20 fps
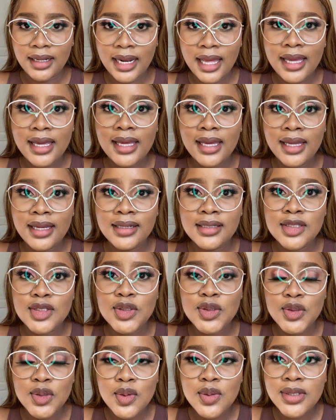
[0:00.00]
Like, it is
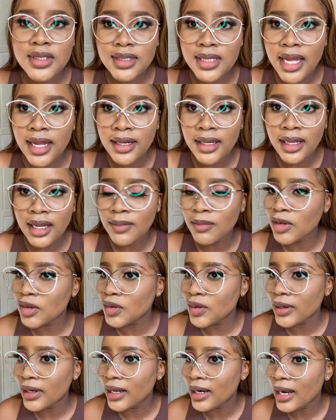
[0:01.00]
so stunning. I'm not
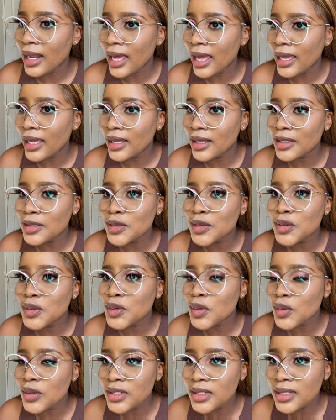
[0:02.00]
gonna lie. It is
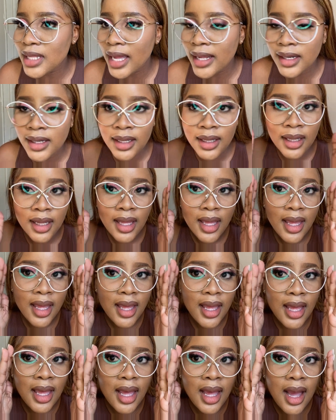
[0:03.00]
so stunning.
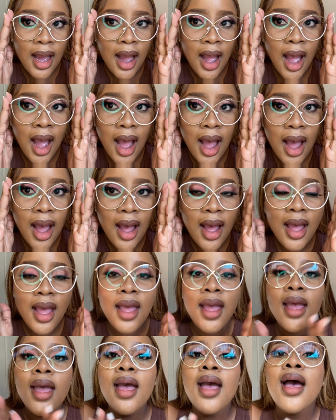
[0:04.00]
Ha,
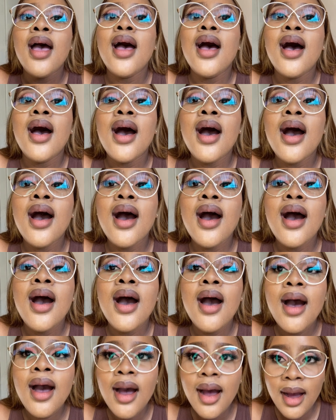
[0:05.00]
ha,
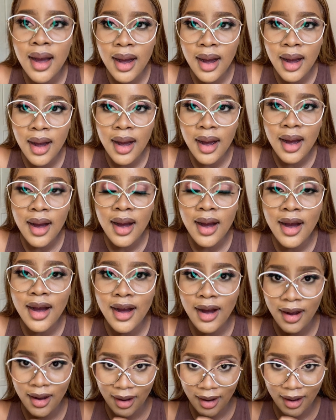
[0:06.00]
ha,
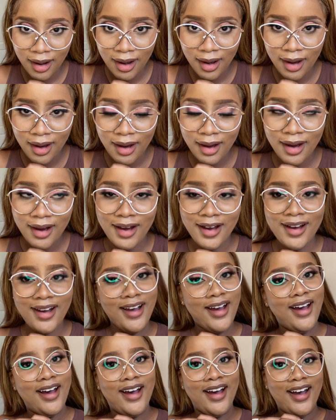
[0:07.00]
ha,
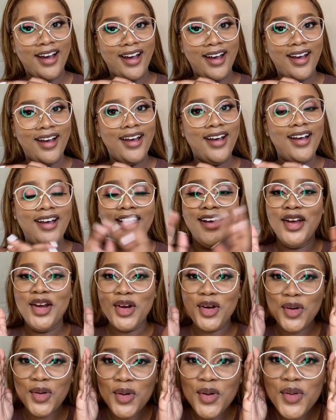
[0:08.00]
ha.
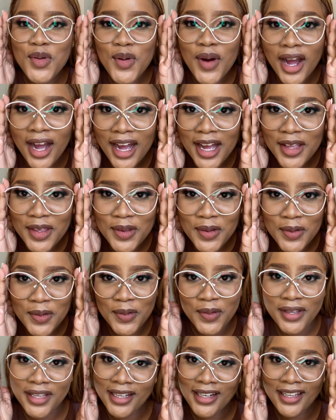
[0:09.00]
Who are you,
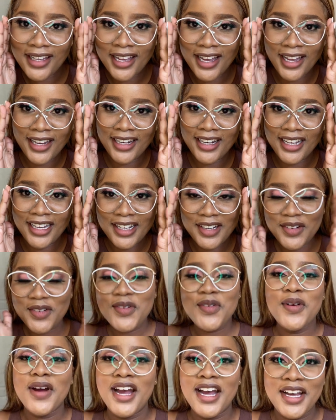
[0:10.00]
Iliana?
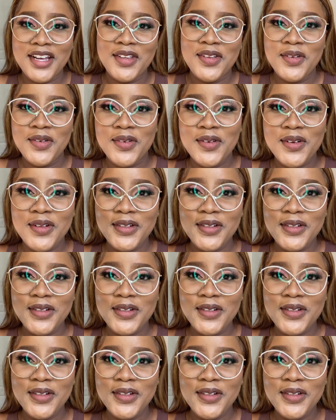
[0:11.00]
Who are you?